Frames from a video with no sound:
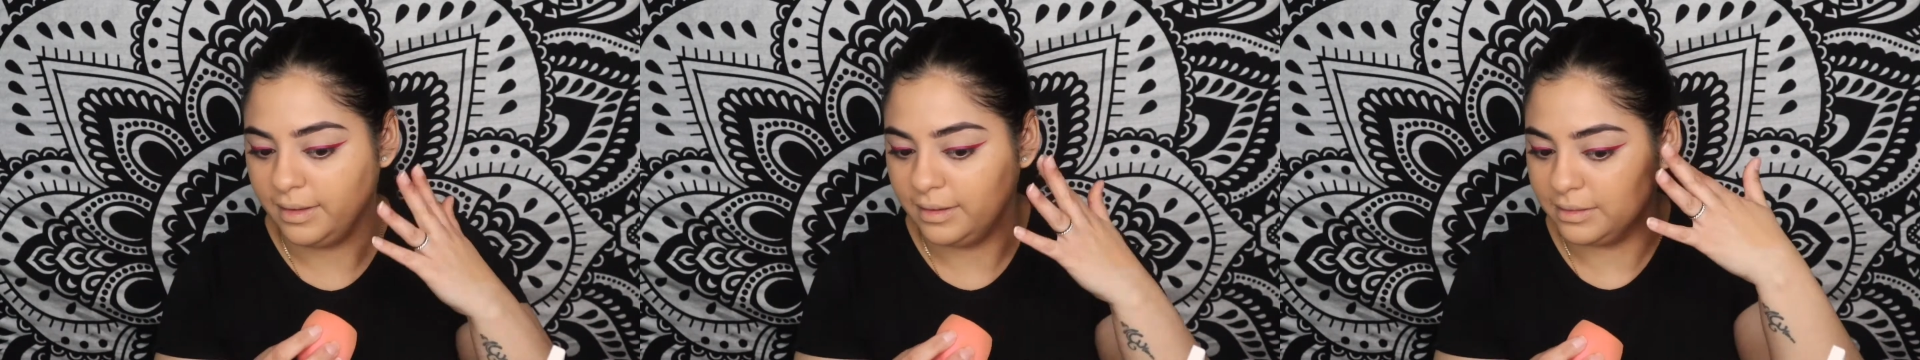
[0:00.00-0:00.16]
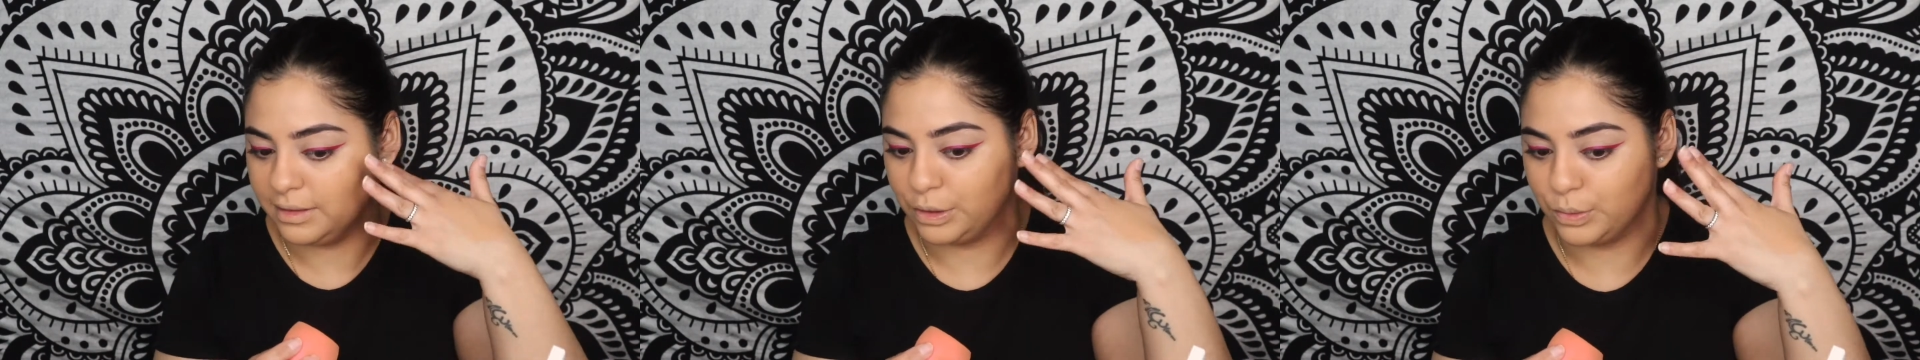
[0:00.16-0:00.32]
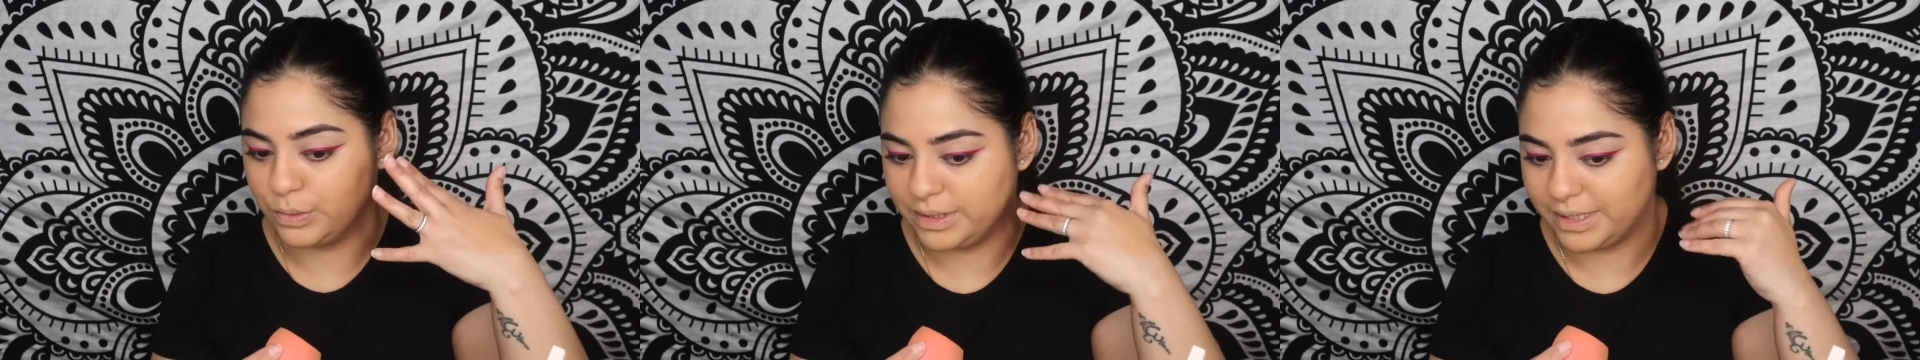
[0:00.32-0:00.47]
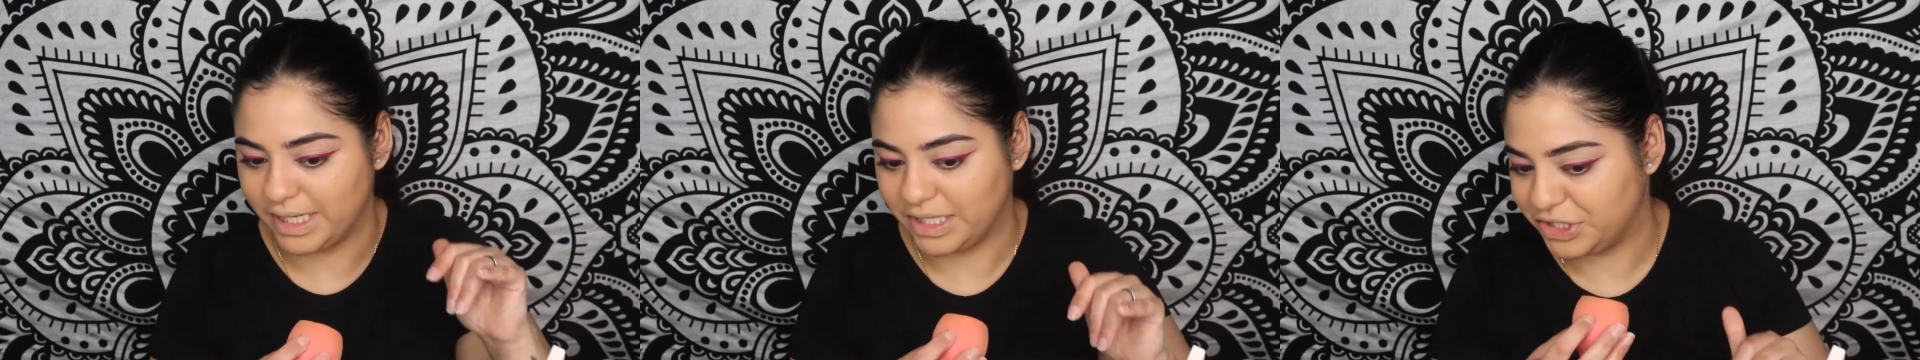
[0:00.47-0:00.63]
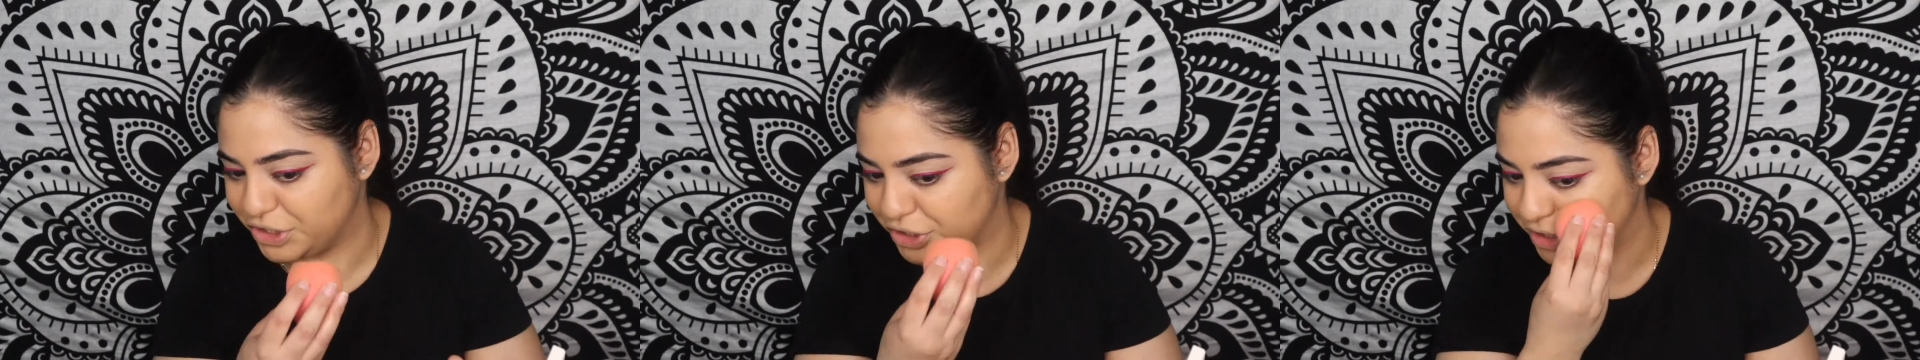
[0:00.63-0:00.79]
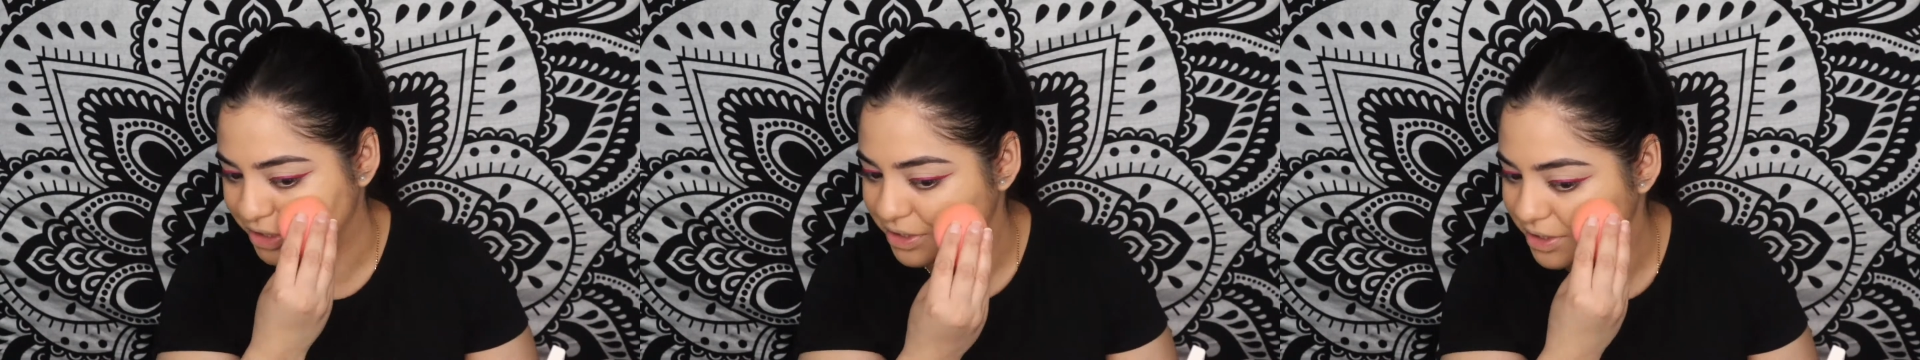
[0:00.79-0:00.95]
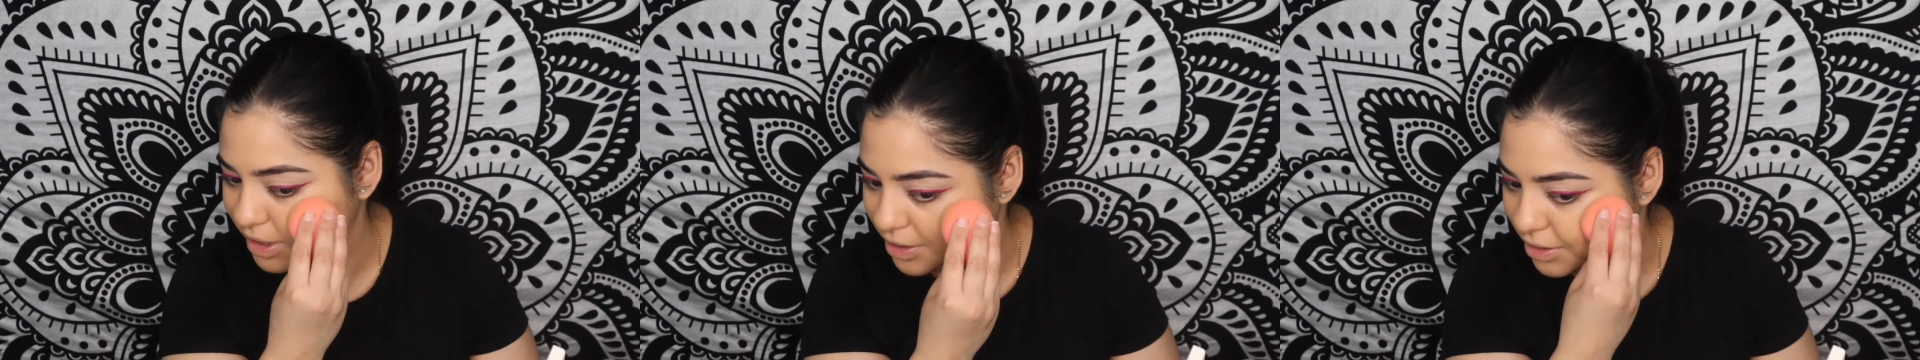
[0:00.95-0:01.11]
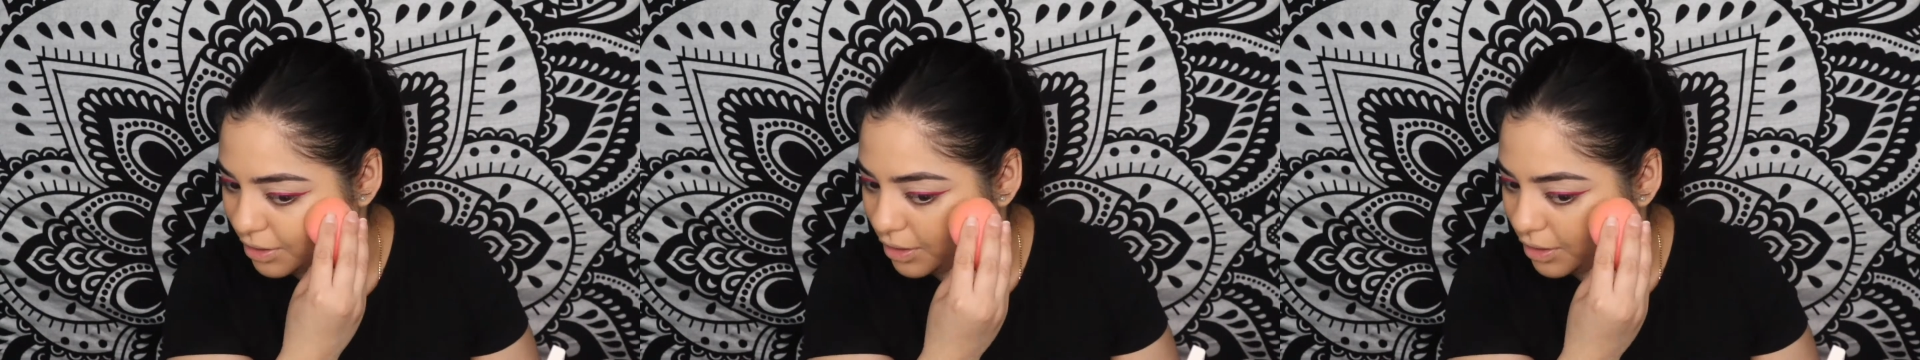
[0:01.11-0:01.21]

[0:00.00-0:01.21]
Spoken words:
little textures that are